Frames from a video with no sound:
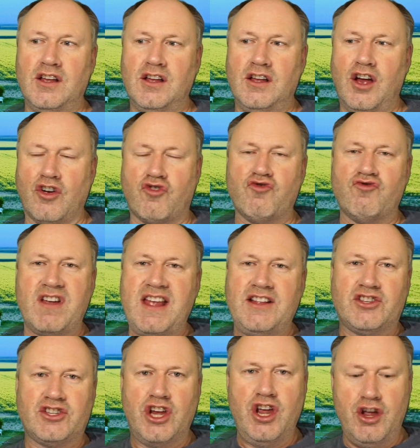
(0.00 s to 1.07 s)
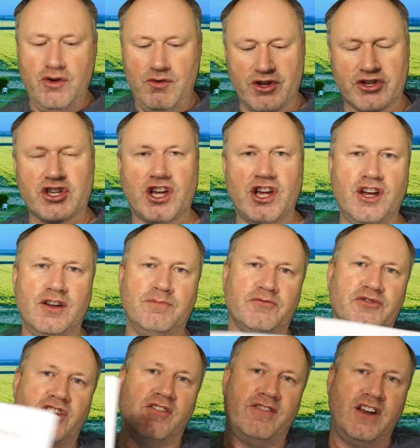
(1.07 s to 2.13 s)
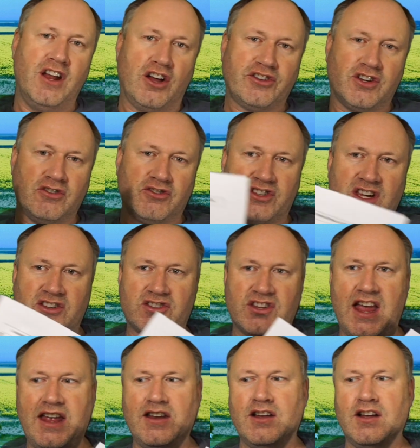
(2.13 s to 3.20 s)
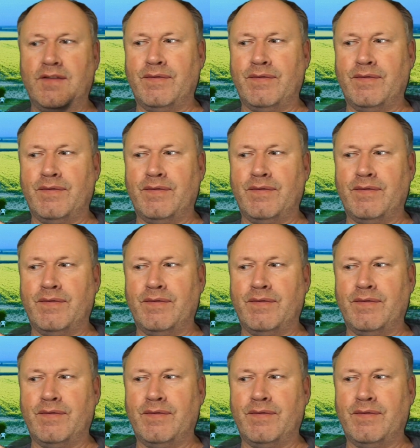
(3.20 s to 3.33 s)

agreed to the terms that are in Article 16,